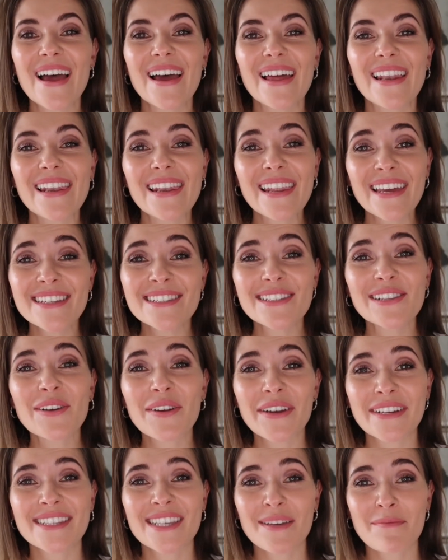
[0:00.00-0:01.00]
Let's
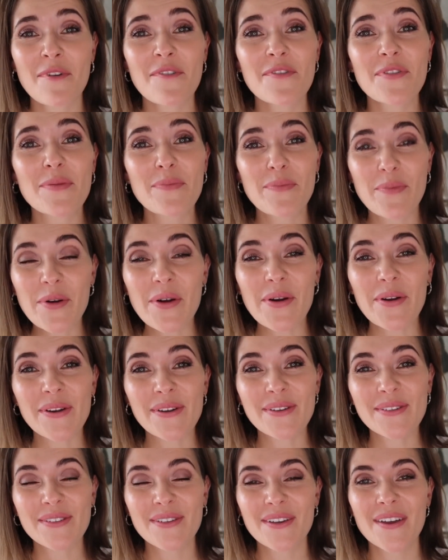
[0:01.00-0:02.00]
look at some of the
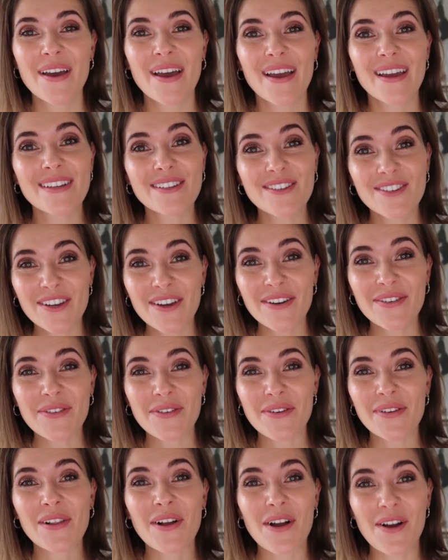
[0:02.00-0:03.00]
pros in
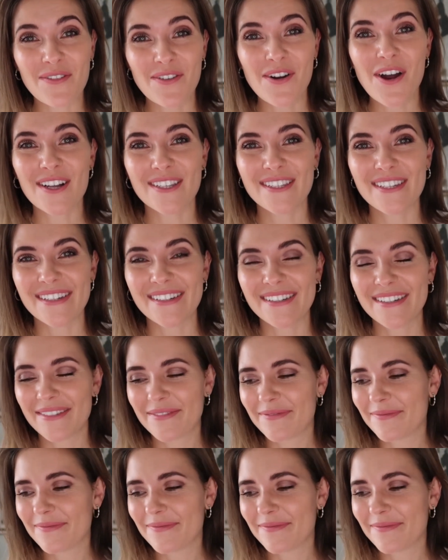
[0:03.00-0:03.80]
general of cotton.